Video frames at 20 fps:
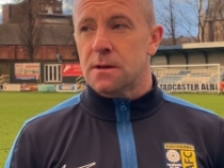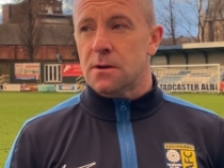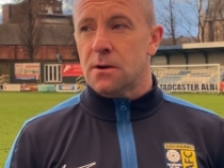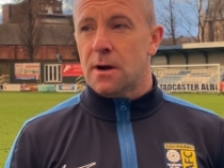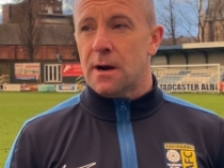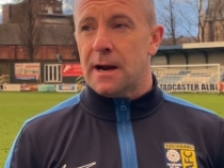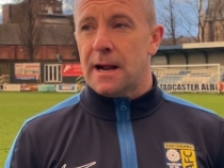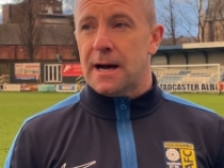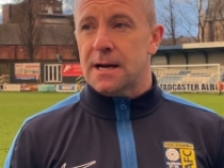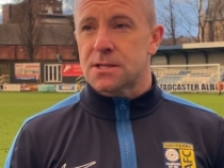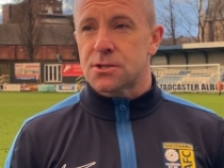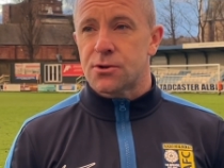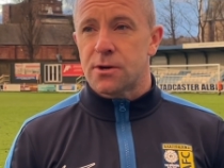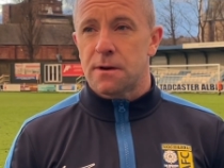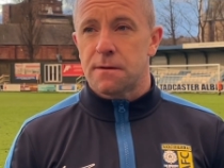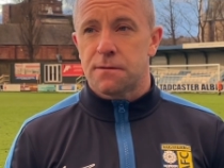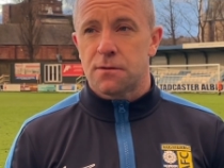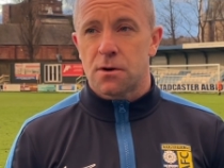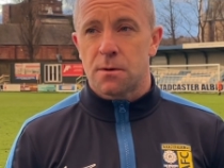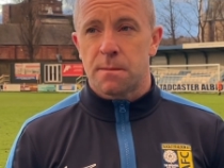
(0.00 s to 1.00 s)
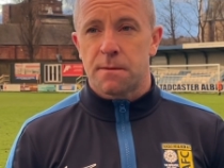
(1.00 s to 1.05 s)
You know, our last 3 or 4